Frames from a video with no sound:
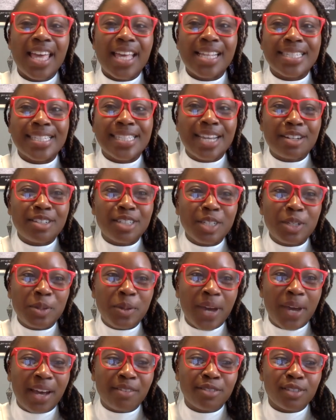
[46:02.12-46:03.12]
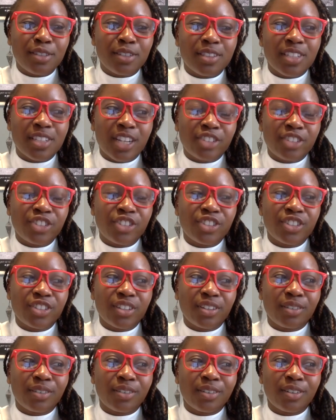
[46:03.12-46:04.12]
it sounds like you have such
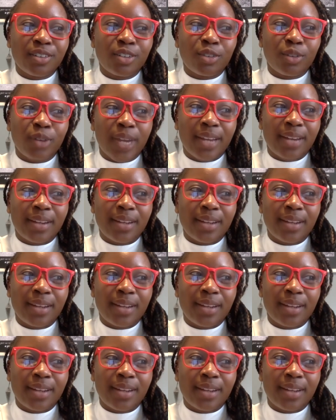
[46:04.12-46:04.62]
great